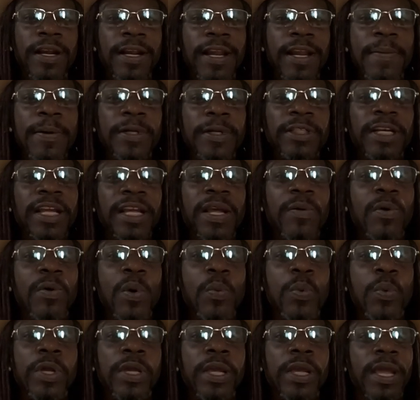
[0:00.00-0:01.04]
Let me tell you
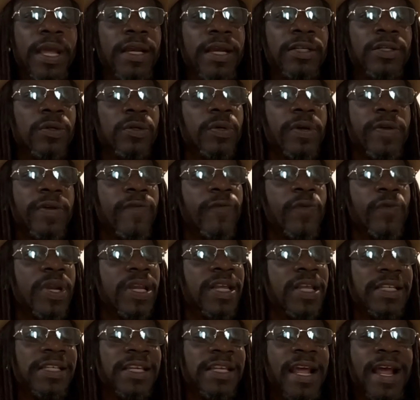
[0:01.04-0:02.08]
what we can't do even if we
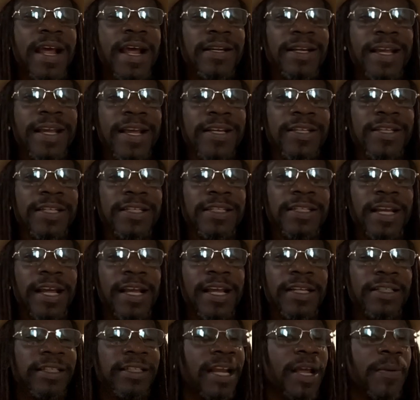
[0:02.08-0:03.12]
decide to
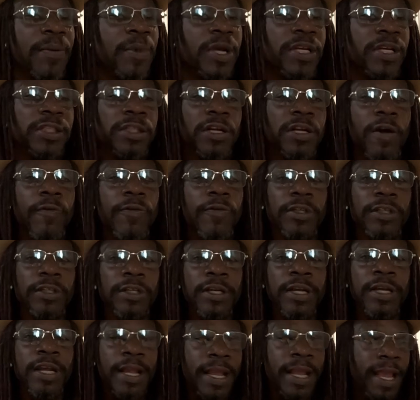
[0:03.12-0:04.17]
exercise that much
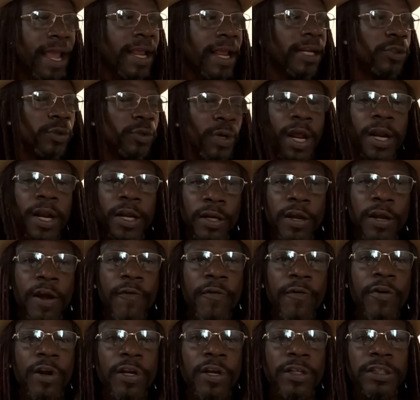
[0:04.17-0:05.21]
sovereignty and try to
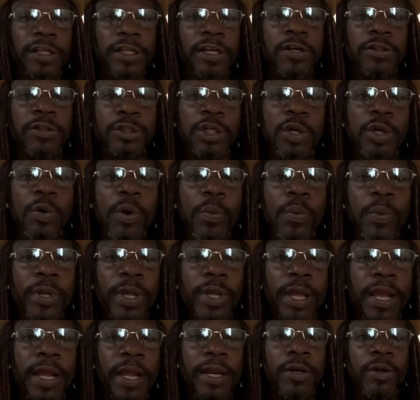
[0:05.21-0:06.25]
govern ourselves. You know what we
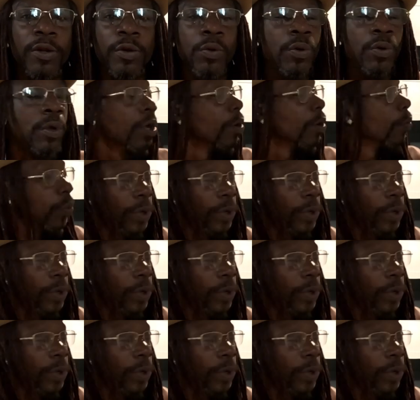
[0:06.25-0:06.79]
can't do?